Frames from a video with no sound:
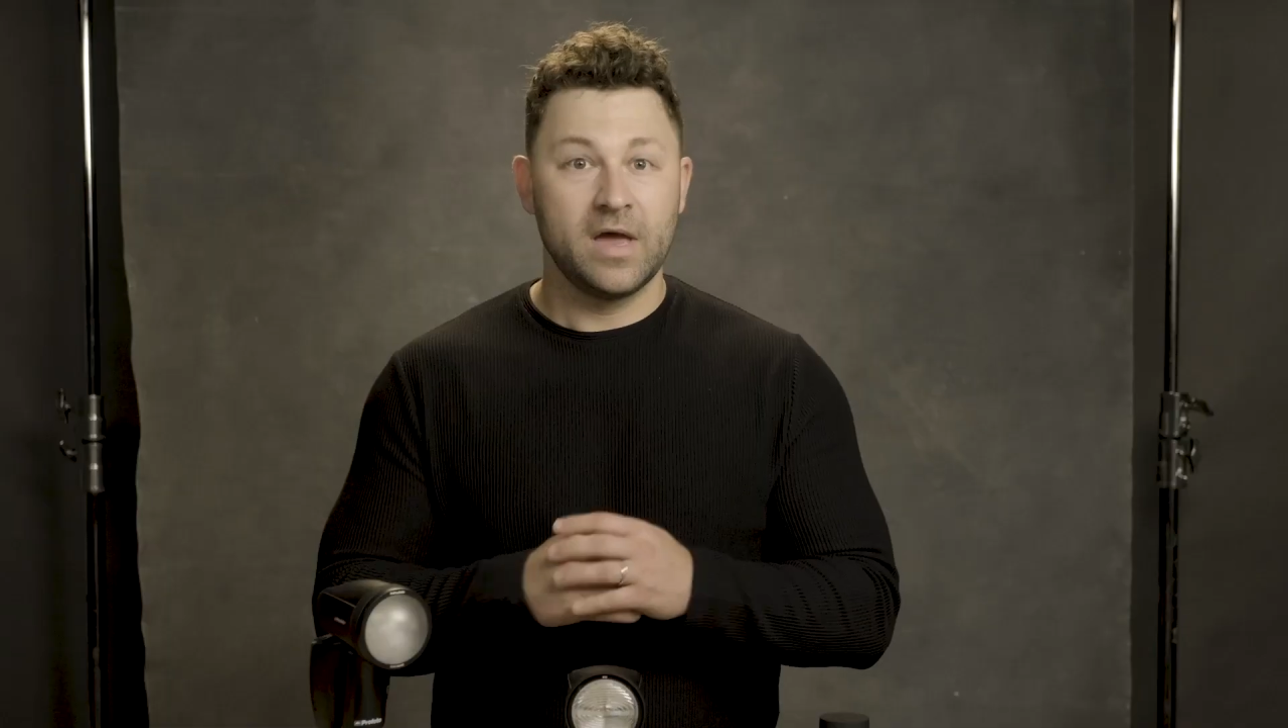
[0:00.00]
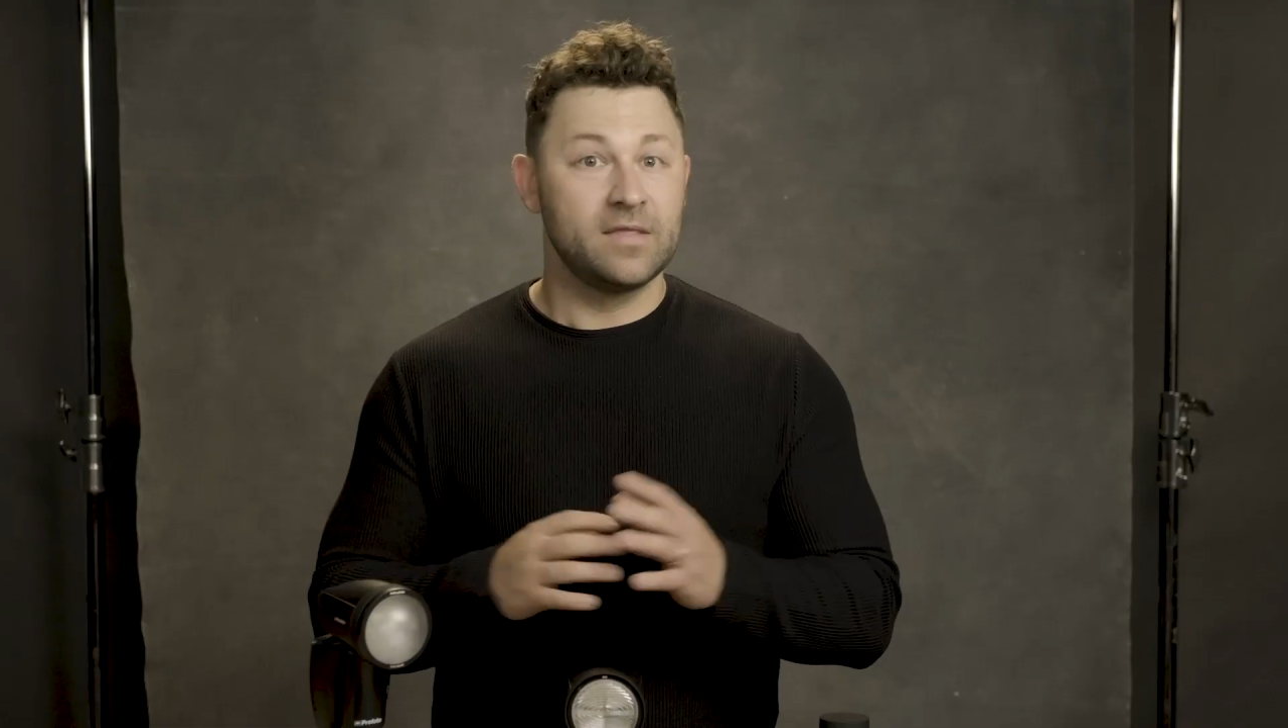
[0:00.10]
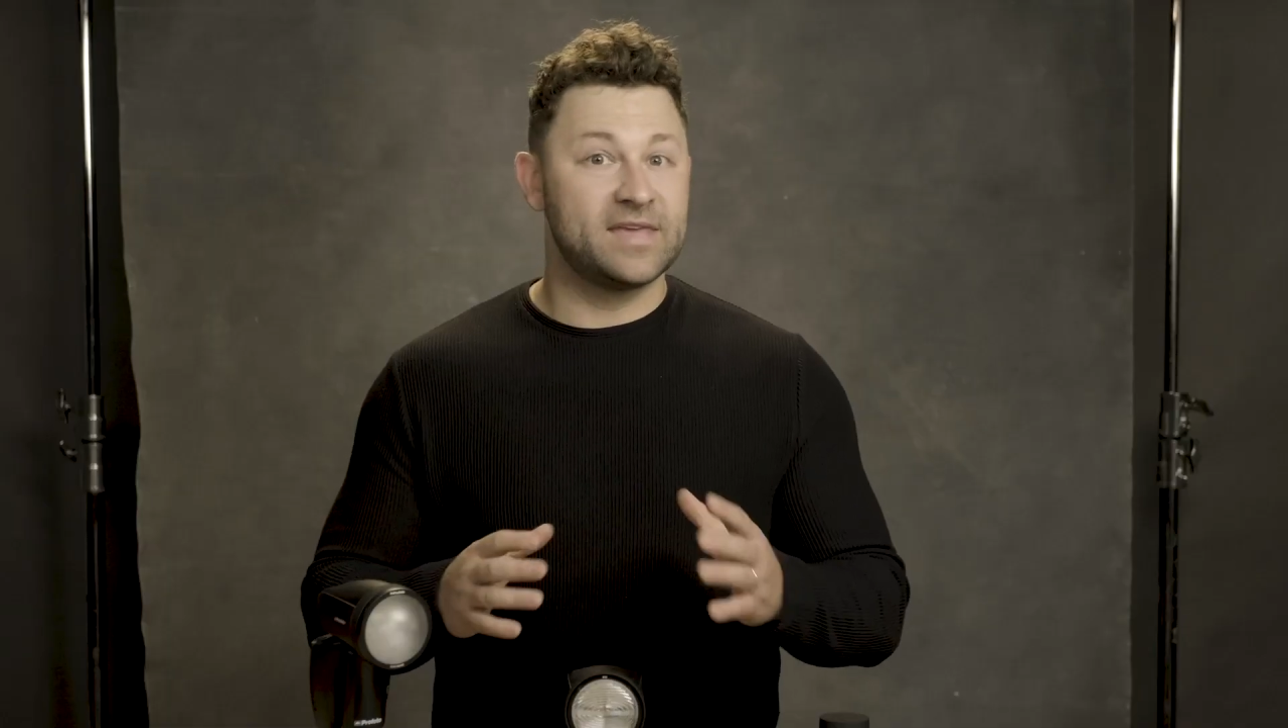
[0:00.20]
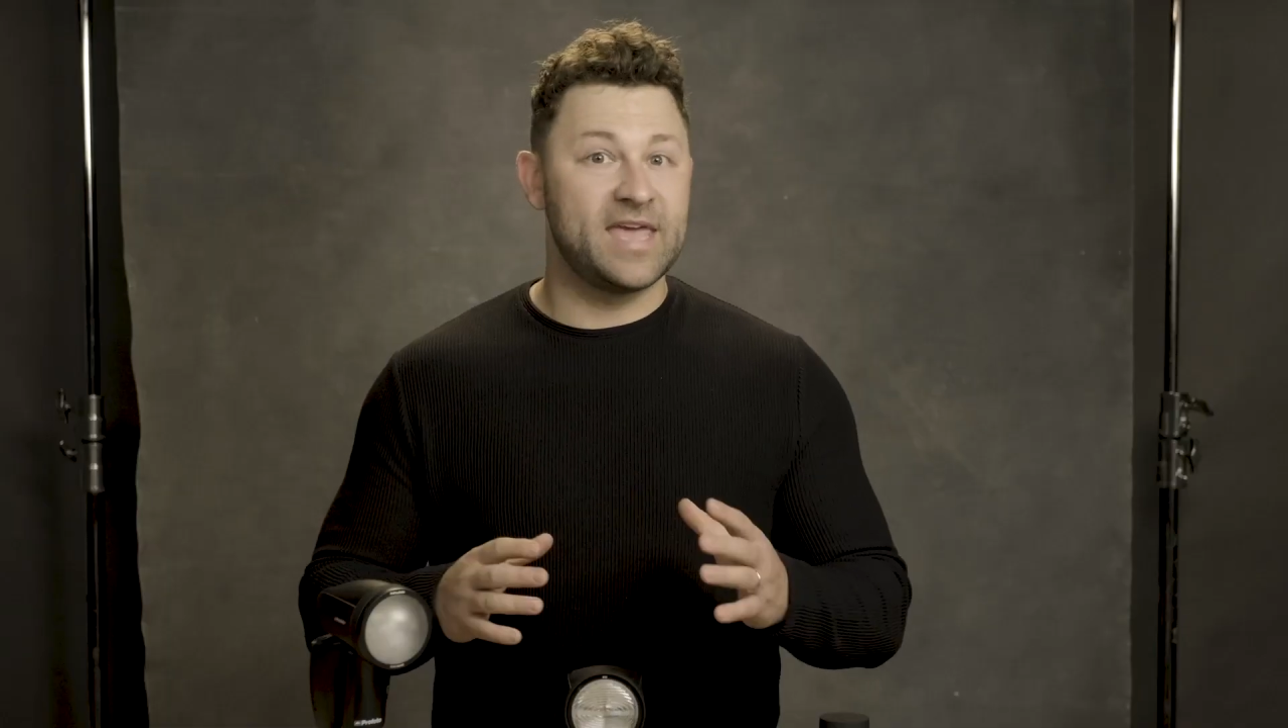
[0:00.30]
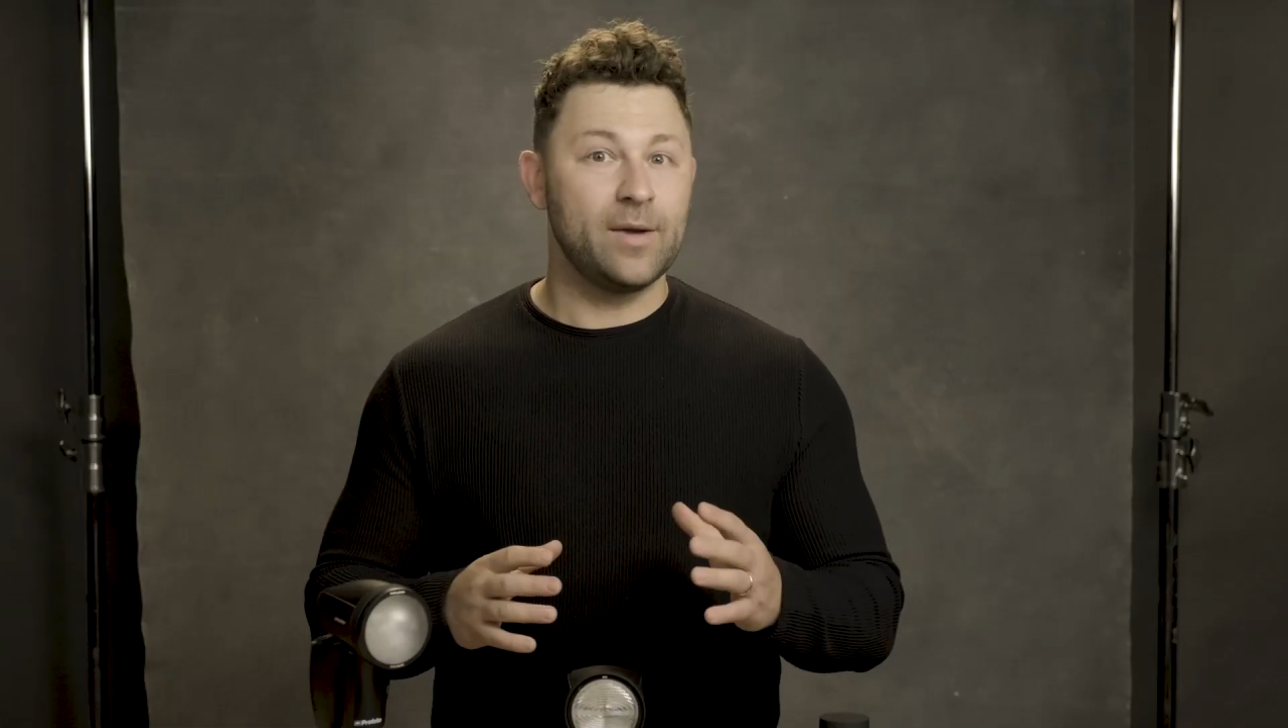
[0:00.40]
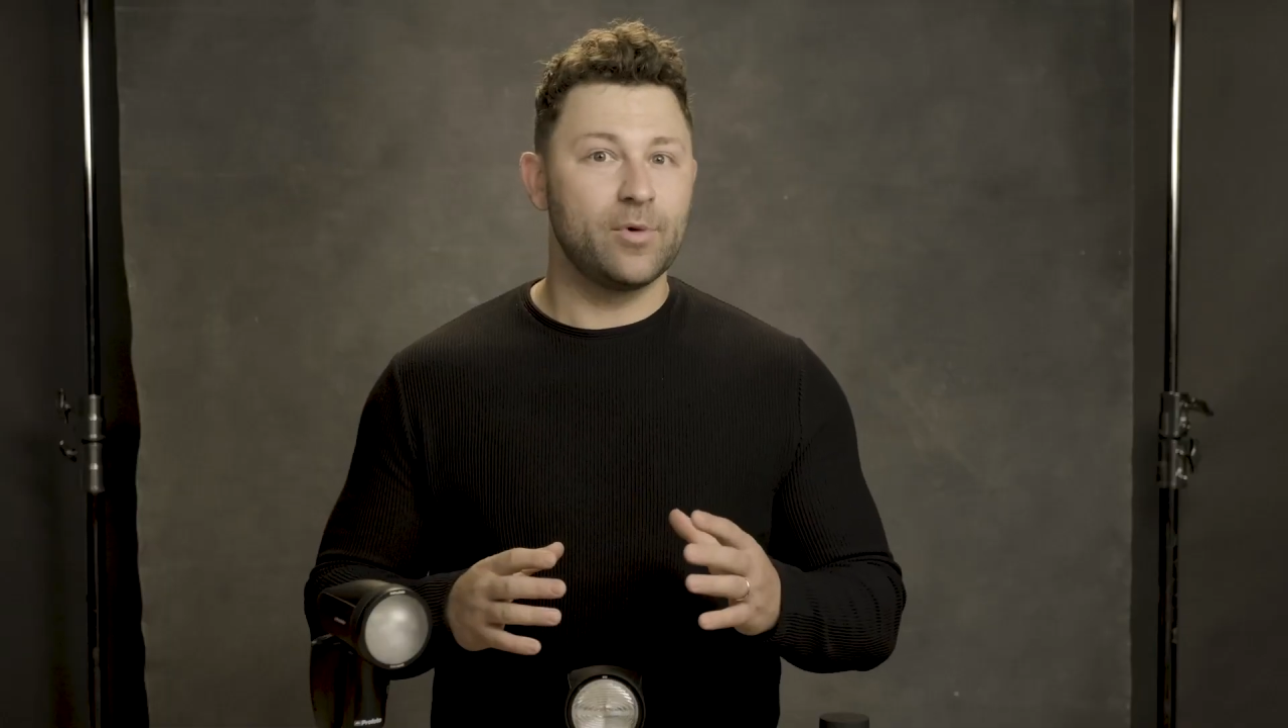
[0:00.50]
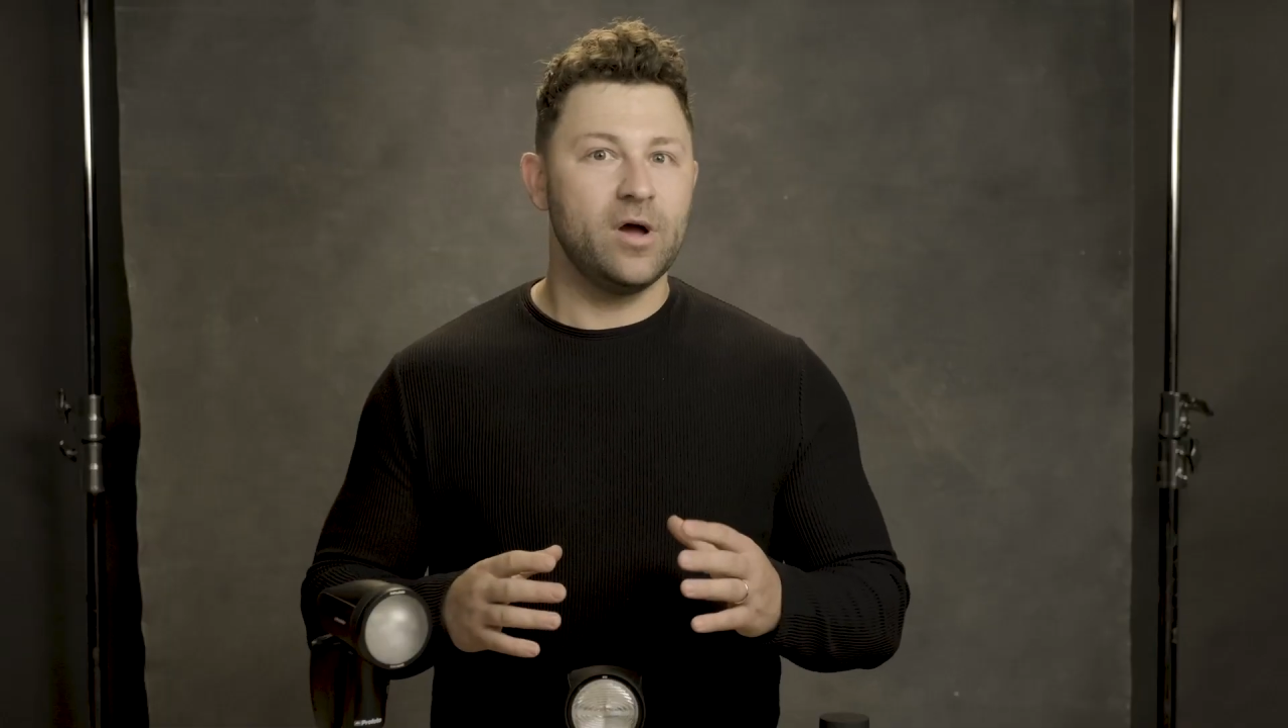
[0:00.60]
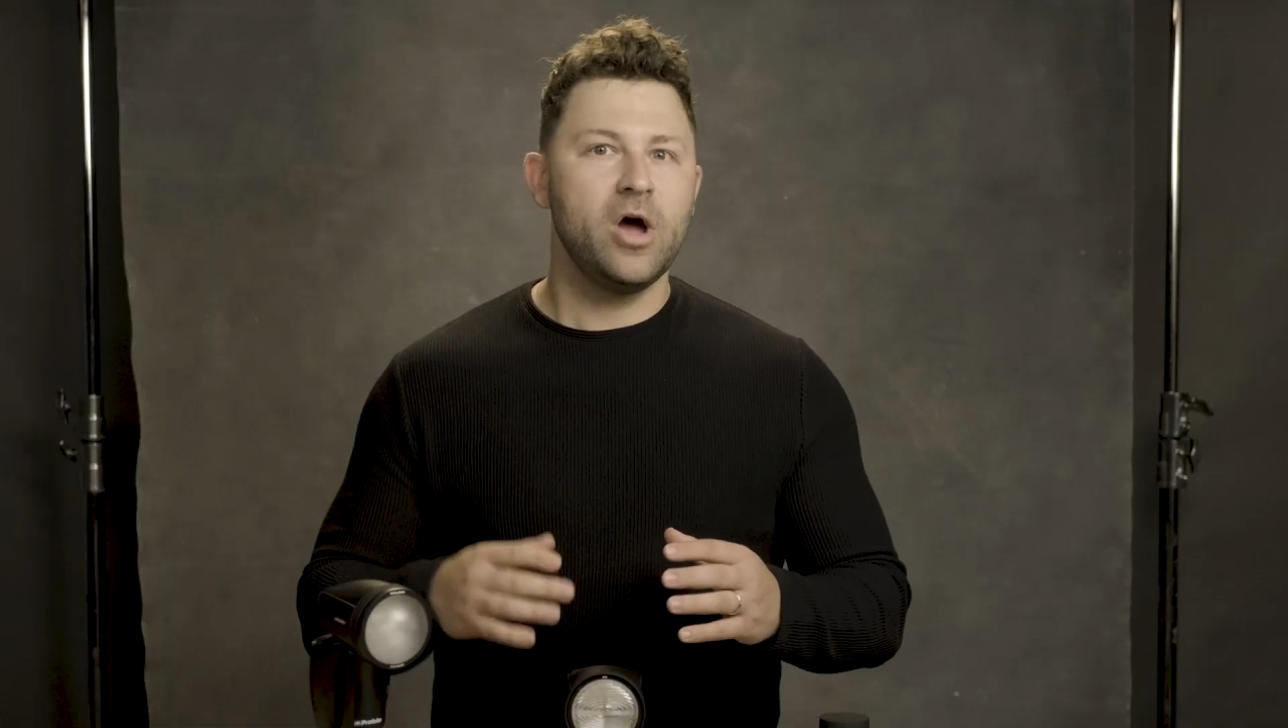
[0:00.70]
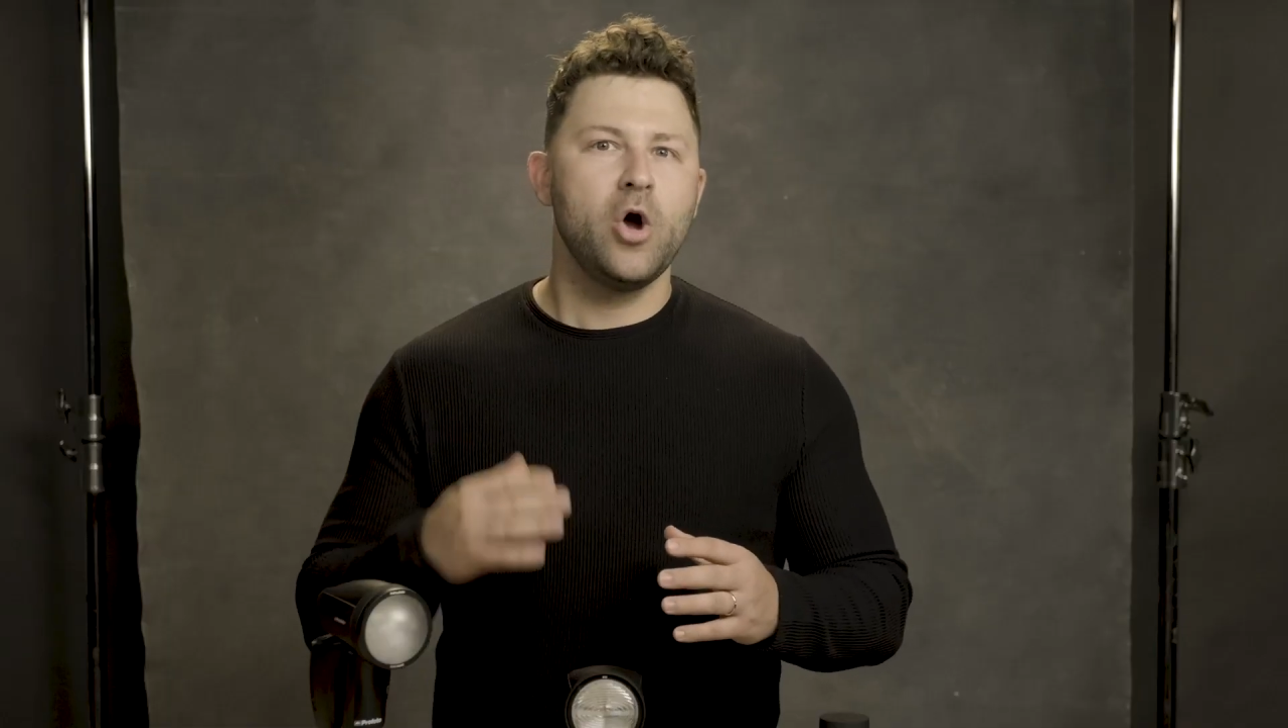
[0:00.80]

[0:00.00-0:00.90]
The camera